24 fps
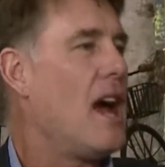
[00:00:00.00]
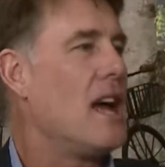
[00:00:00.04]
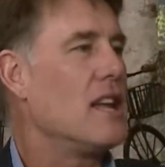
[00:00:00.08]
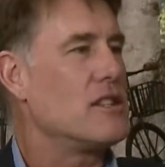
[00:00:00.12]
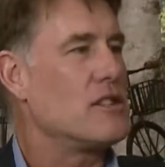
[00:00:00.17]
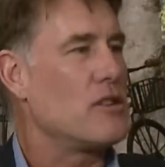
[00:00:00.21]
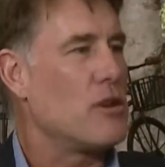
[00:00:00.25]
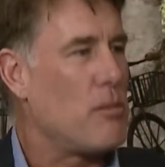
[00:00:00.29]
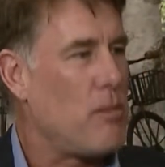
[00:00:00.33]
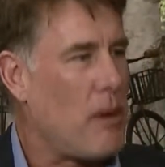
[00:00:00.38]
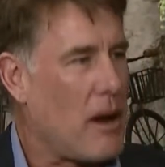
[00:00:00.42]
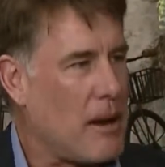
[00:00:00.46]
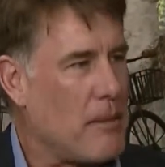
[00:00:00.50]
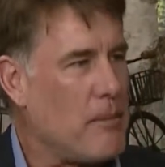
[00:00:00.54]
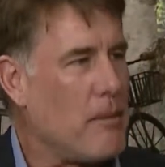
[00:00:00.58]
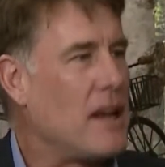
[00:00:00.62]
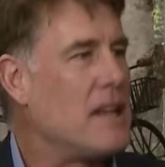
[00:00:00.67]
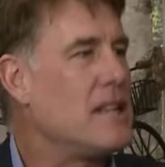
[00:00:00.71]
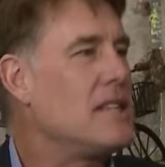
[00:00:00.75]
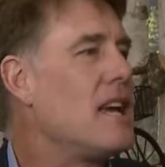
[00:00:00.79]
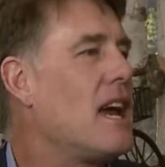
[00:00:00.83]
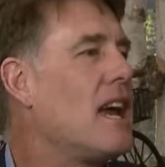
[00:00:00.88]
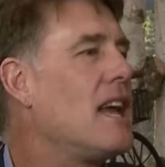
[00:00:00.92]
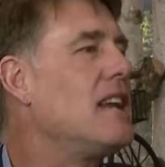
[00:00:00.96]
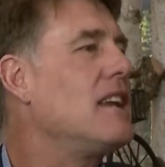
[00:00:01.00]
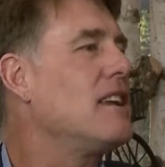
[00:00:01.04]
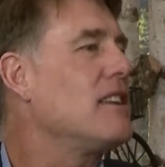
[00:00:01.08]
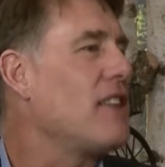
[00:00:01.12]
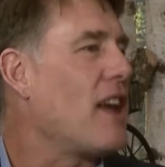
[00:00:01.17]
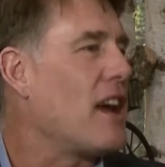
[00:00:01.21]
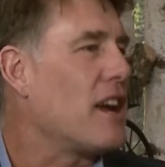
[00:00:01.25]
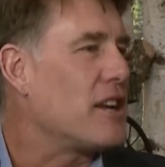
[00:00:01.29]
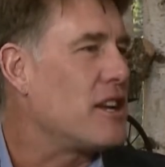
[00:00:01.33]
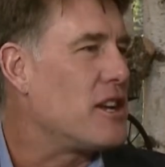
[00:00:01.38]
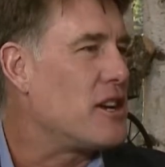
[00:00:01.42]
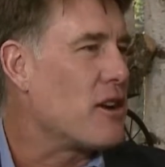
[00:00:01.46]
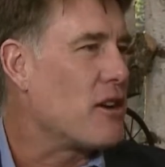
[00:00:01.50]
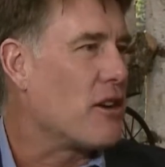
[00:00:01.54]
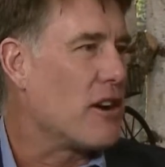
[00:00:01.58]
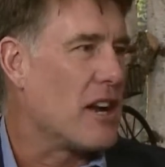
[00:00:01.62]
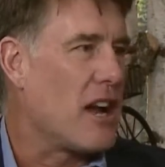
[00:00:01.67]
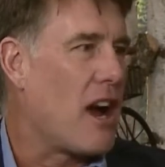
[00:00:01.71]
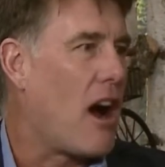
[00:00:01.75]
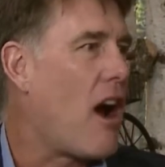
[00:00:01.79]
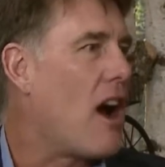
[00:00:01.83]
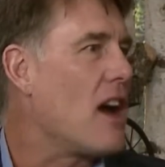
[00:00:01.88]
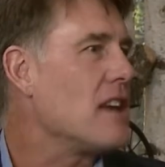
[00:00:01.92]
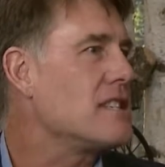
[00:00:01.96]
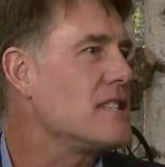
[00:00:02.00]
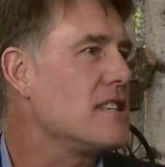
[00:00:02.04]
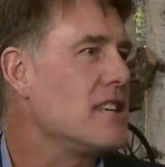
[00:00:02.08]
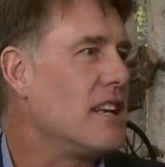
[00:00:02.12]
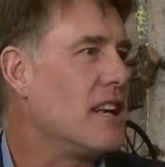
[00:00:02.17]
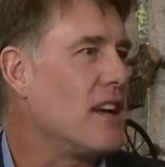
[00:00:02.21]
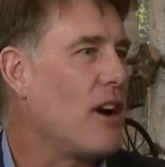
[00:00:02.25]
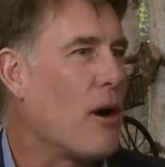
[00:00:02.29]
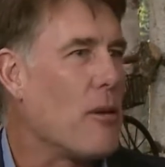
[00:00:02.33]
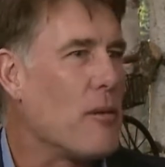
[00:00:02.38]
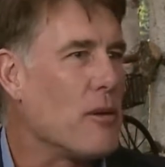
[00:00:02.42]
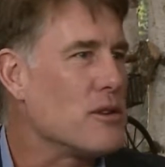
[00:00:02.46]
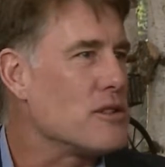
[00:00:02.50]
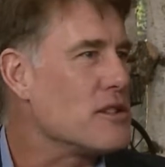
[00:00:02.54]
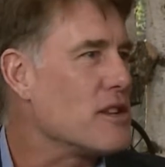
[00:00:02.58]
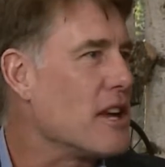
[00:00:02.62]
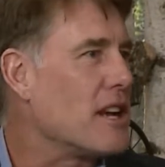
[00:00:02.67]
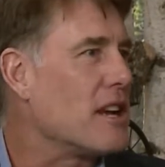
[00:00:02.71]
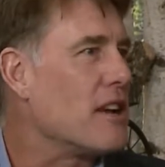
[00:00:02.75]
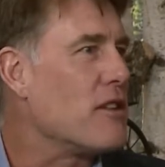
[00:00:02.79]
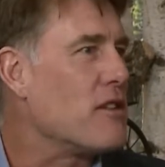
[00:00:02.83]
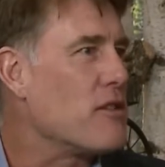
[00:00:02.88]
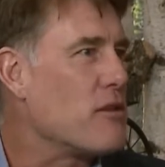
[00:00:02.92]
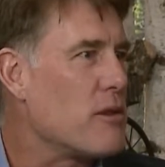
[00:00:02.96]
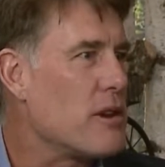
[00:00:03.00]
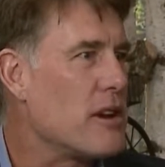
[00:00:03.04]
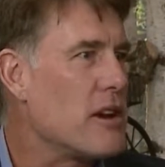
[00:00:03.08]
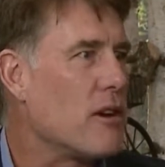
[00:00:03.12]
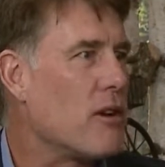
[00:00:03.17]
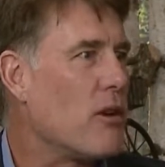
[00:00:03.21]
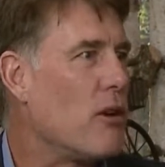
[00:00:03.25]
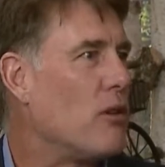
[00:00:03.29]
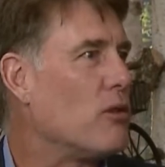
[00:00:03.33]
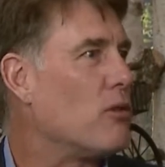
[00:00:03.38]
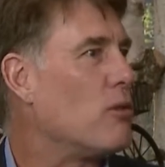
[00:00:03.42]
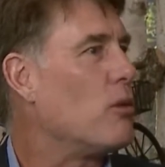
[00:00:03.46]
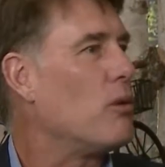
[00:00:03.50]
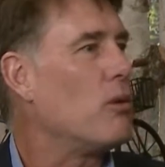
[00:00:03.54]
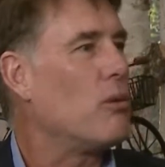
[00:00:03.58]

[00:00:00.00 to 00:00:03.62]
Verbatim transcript: And so by maintaining that curiosity, almost like a three-year-old,